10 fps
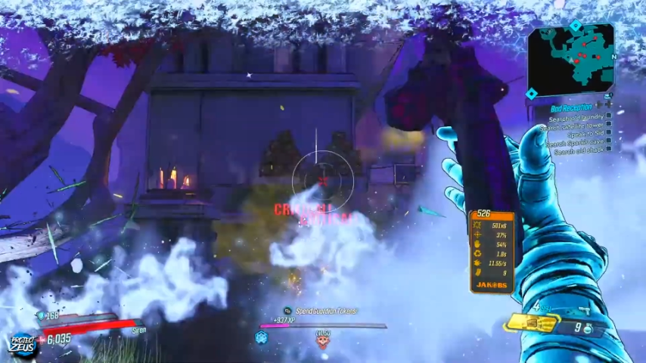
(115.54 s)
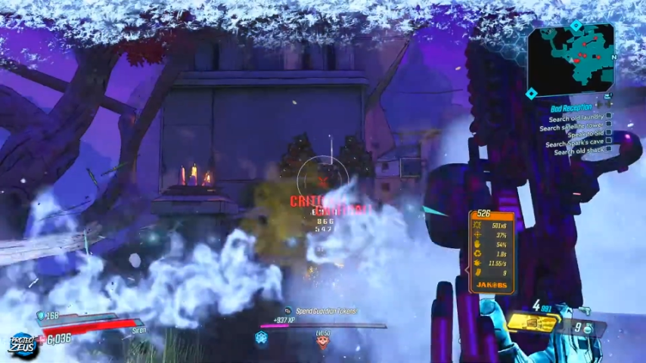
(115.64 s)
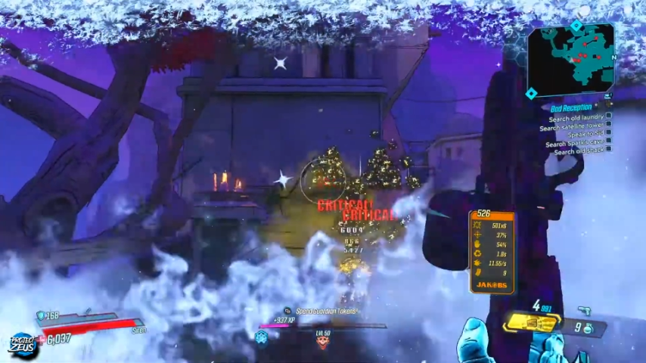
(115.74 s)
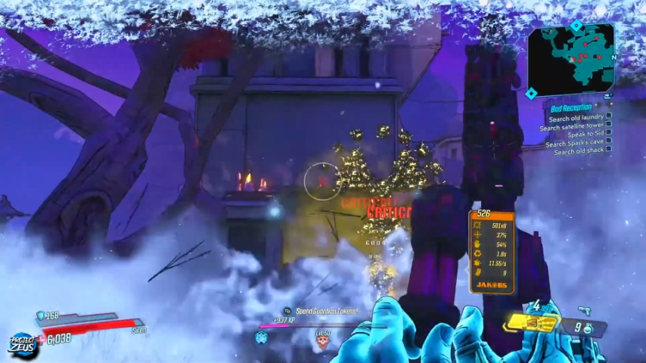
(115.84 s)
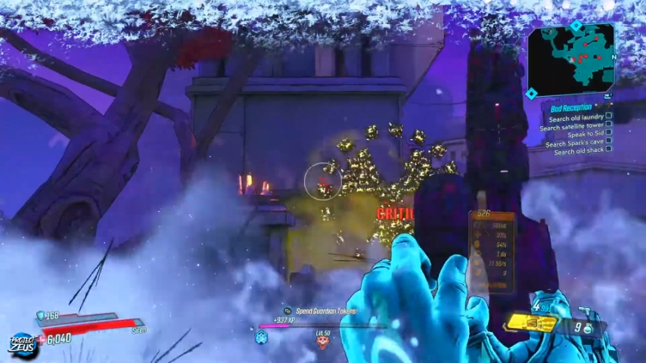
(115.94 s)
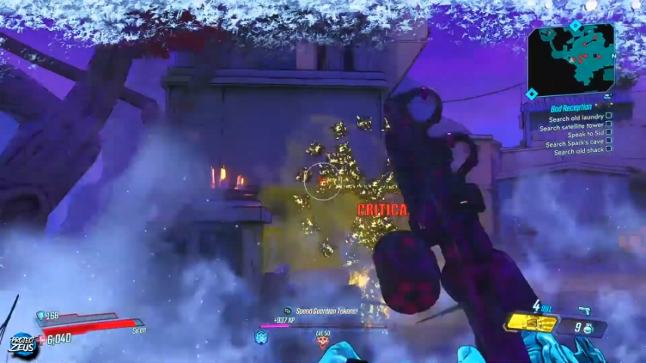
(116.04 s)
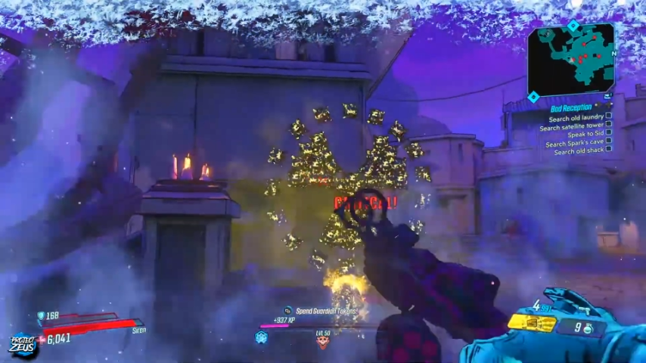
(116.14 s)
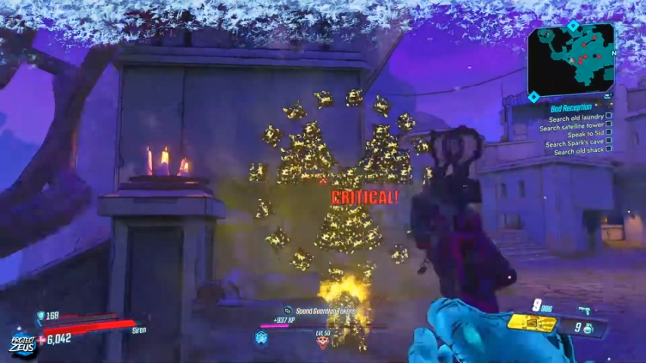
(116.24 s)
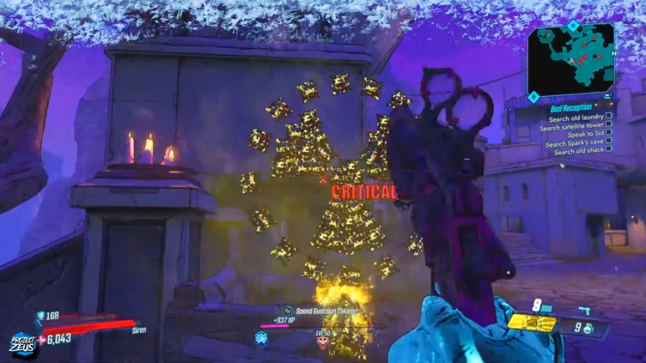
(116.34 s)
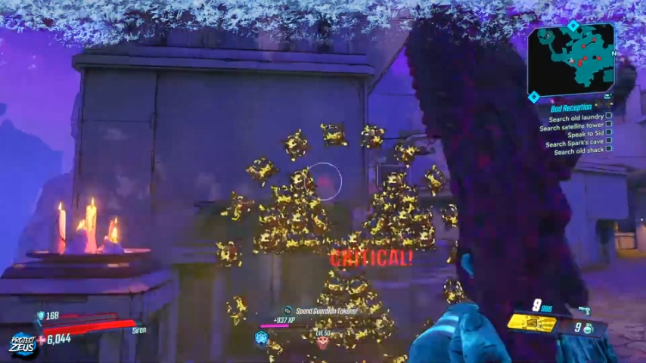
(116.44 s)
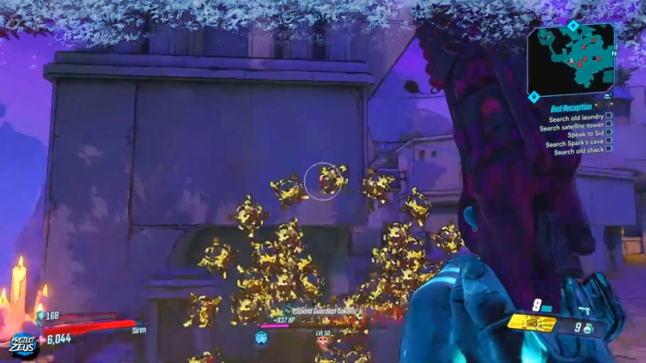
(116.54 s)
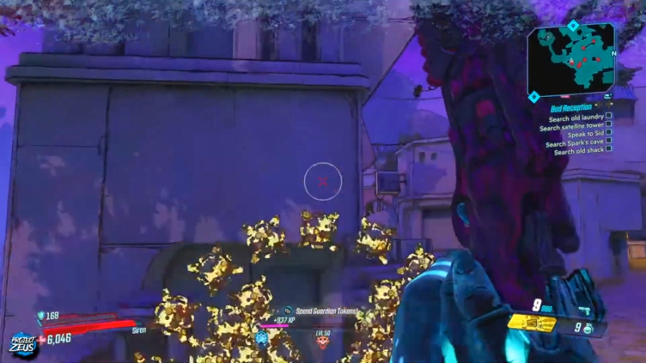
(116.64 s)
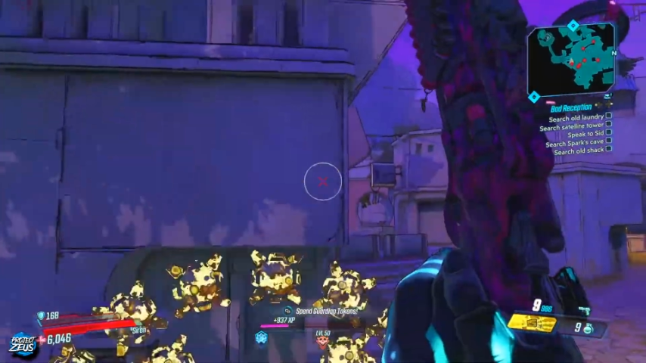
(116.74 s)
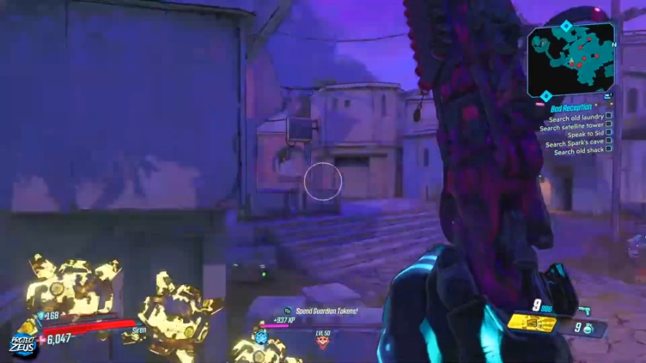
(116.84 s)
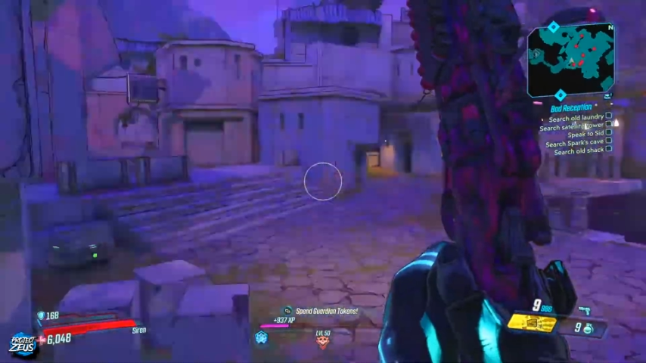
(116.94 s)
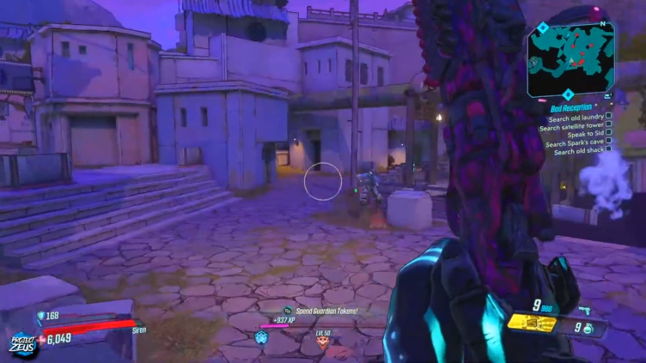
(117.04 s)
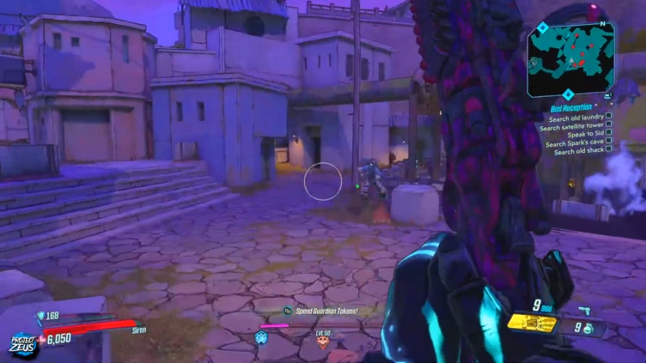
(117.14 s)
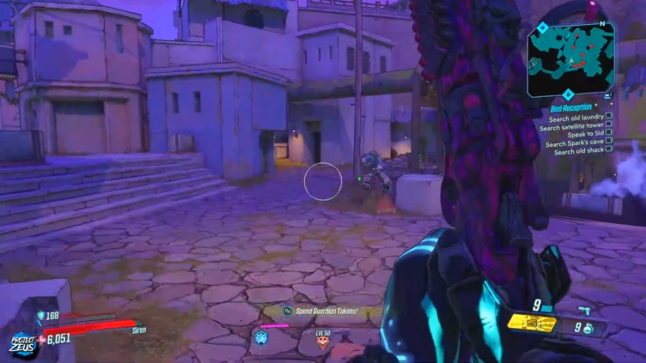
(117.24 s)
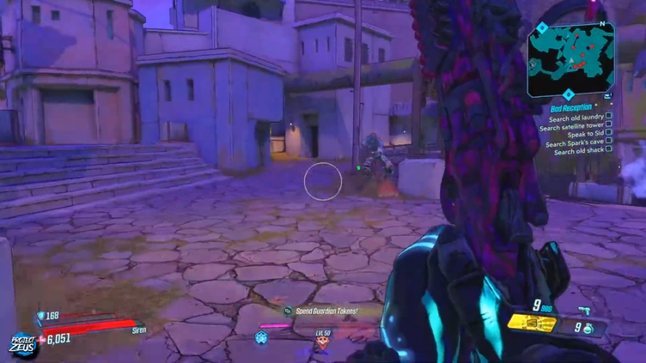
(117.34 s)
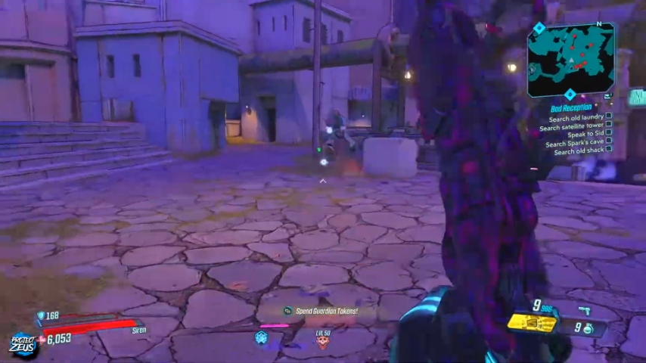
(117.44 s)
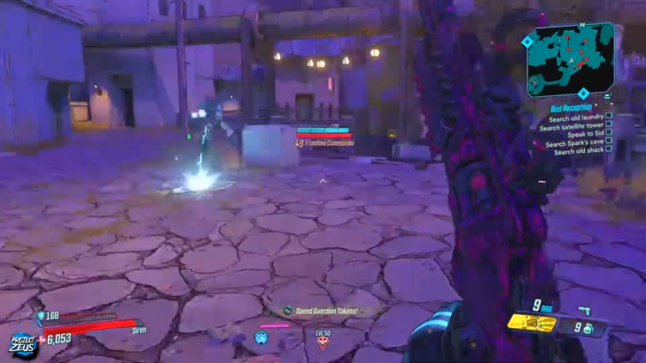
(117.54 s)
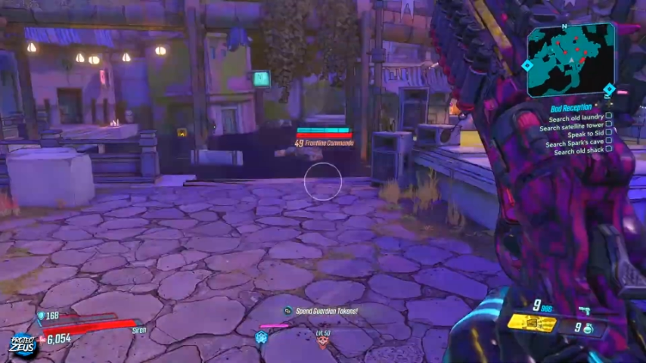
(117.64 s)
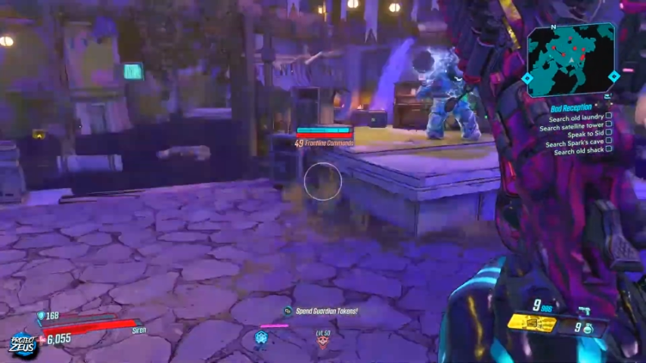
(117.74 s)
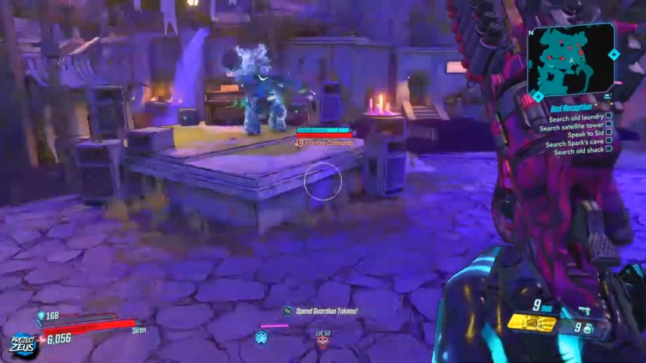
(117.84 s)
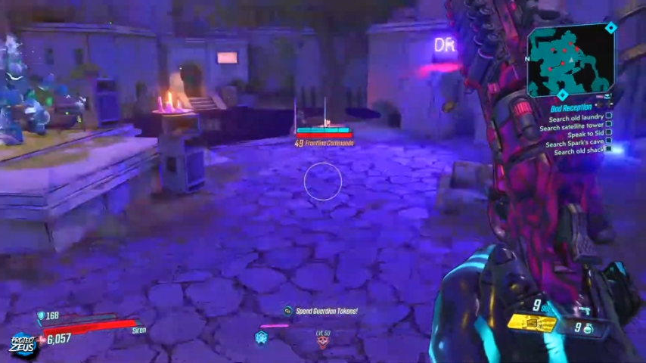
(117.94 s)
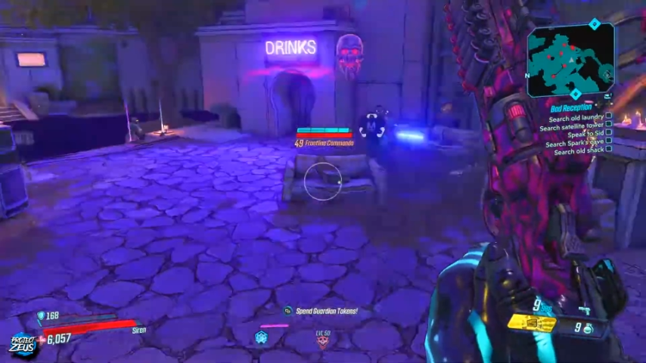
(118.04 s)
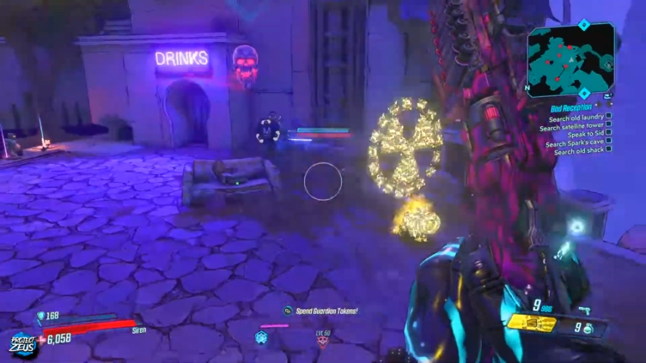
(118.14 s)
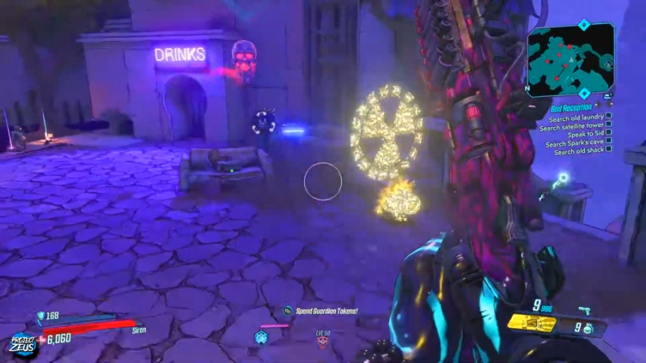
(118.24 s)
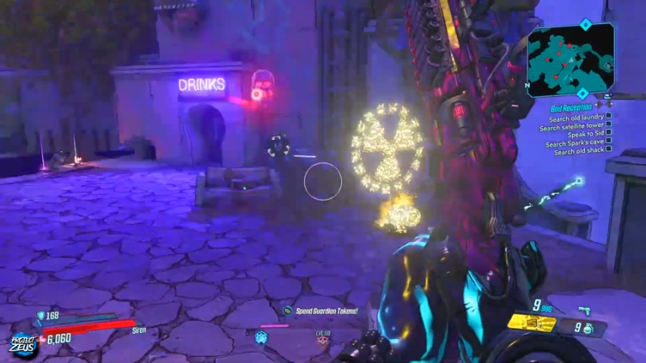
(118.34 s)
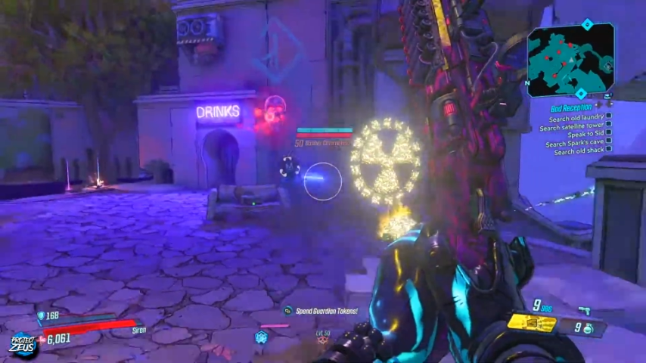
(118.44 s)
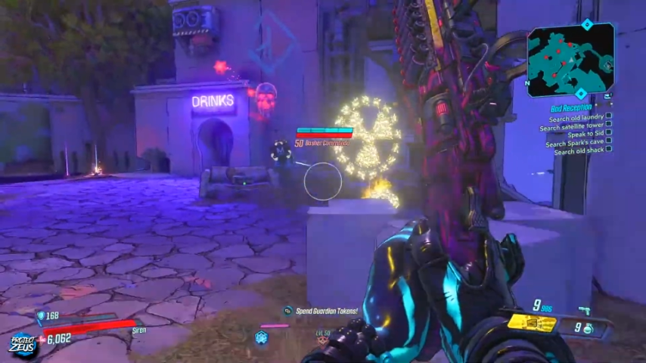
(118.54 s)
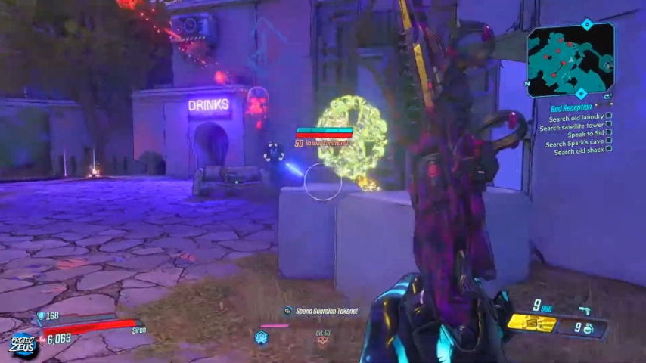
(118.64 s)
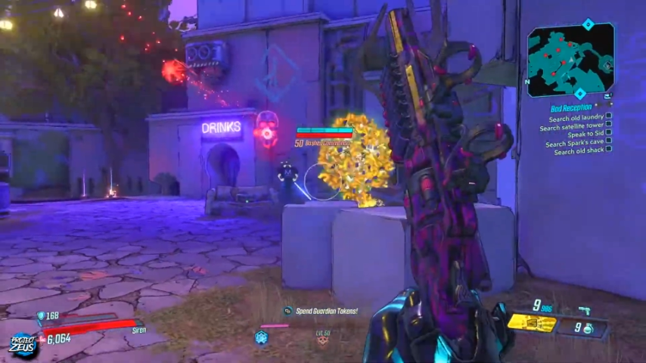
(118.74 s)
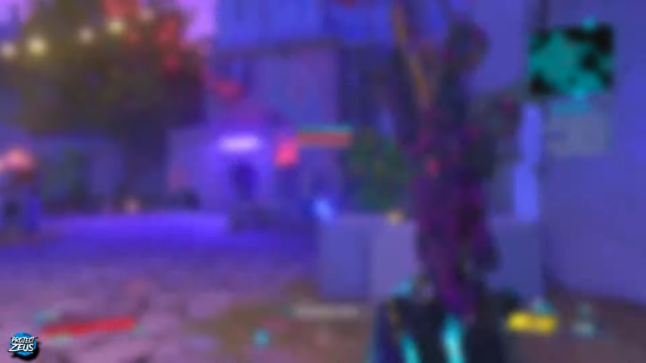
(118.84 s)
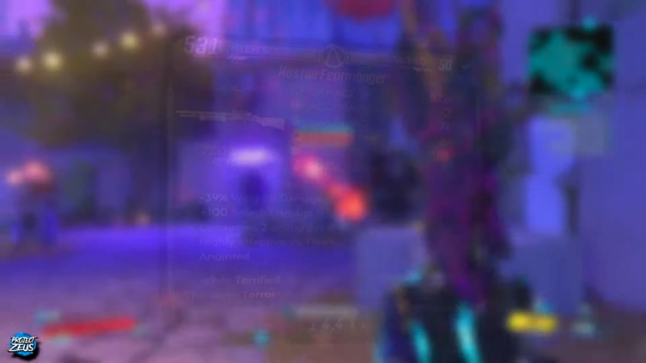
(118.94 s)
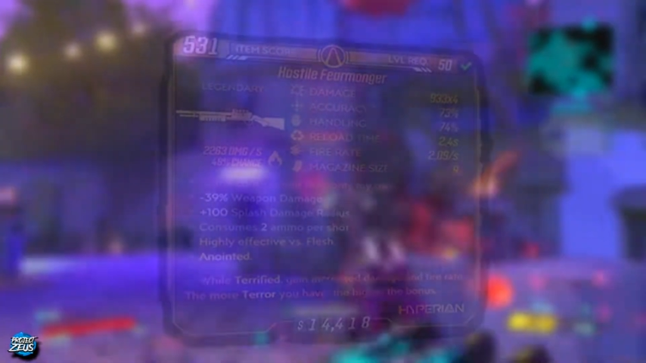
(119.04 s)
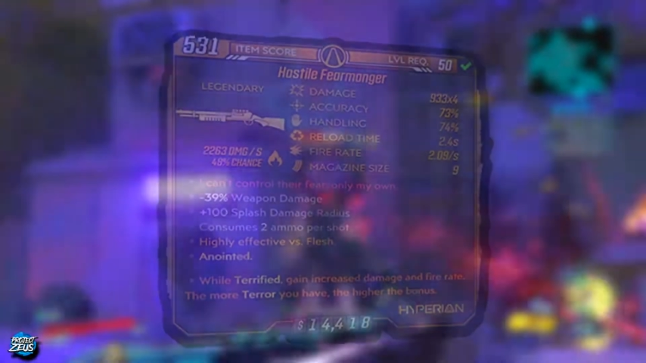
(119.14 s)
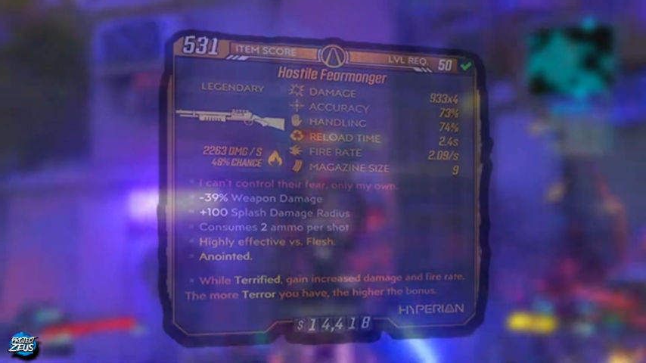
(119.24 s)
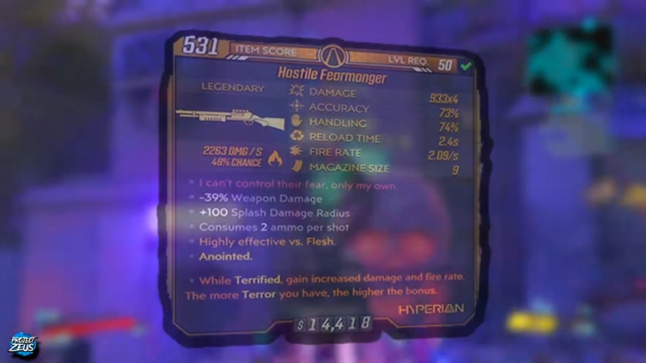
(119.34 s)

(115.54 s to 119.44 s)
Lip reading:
[unreadable: no face in view]